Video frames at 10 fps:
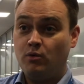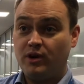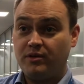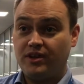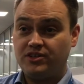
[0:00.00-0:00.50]

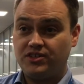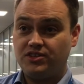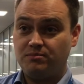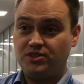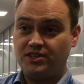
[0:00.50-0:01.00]
work with our
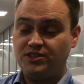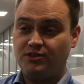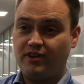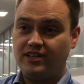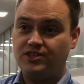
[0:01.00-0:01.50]
systems
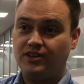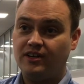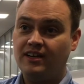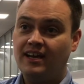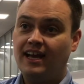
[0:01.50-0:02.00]

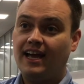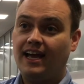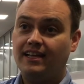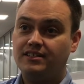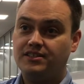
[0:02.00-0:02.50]
integrator,
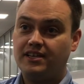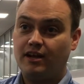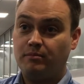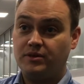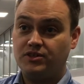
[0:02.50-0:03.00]
and
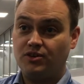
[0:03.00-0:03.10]
help us